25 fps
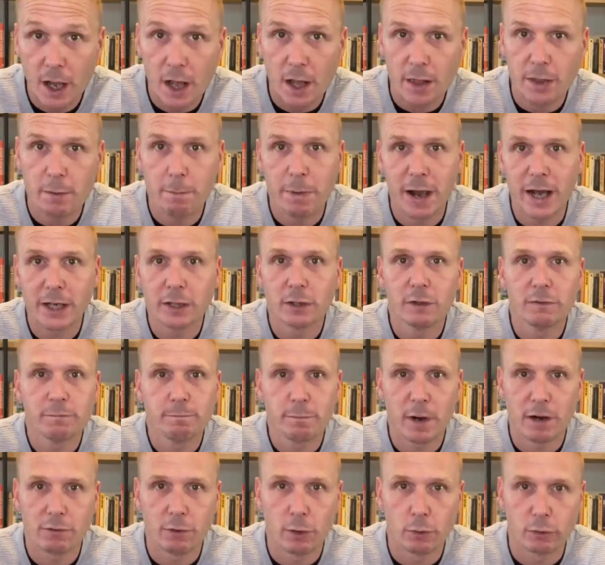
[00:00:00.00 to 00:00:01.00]
the Battle of
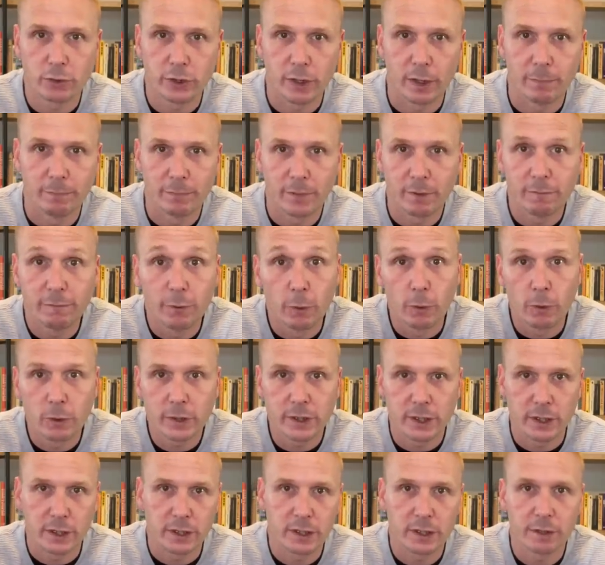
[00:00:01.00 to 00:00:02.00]
Barossa, fought
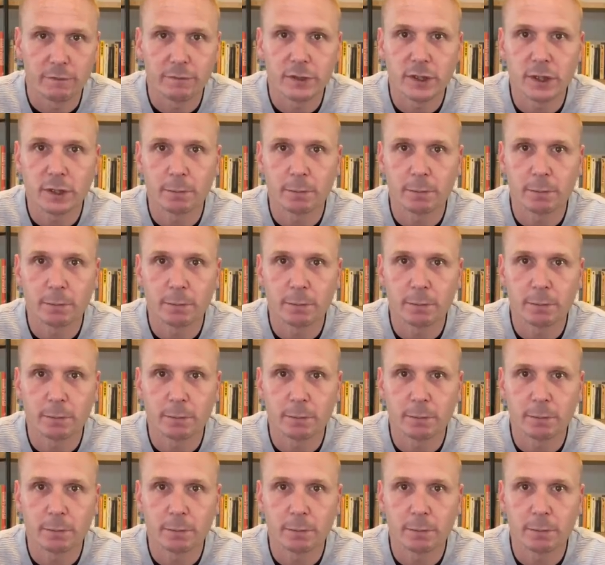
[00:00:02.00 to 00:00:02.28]
in southern